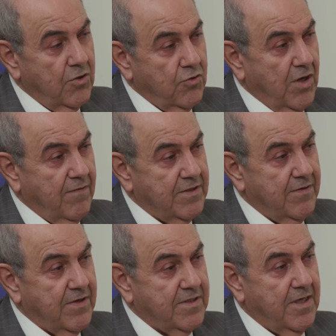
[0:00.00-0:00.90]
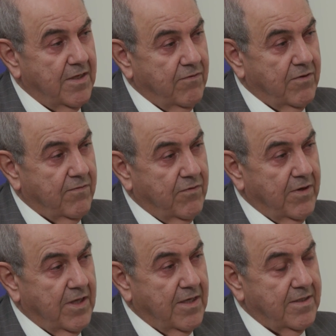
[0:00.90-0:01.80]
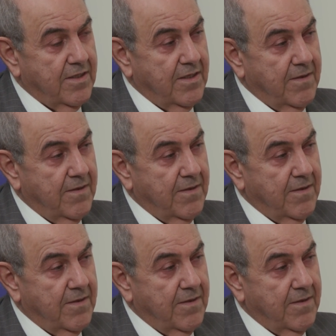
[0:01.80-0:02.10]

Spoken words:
to have a civic state for the country.